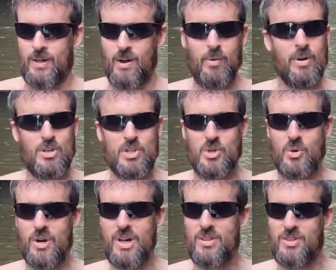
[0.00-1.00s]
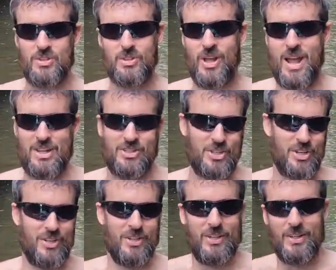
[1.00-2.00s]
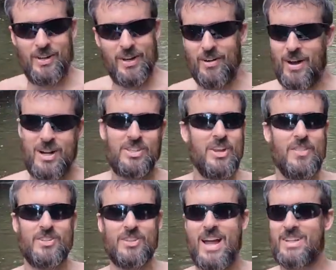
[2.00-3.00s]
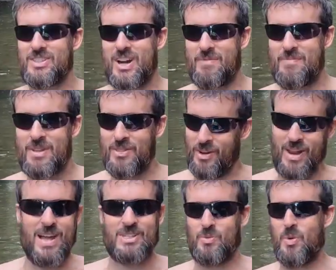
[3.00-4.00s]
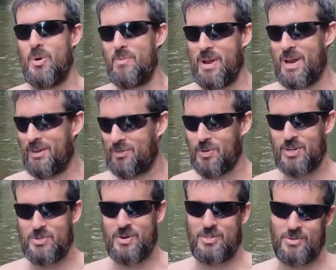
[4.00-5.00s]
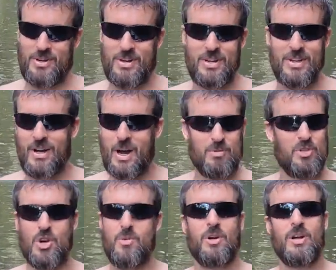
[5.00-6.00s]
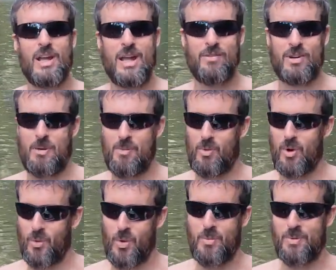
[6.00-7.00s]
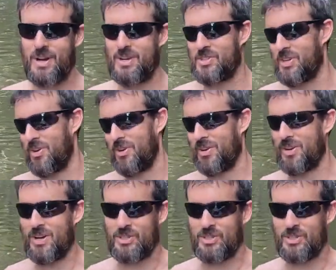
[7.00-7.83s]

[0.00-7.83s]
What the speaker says: I want to enjoy this last, well, I said this last time, the last warm day of 2023. I'm sure we're going to have a couple more warm days here in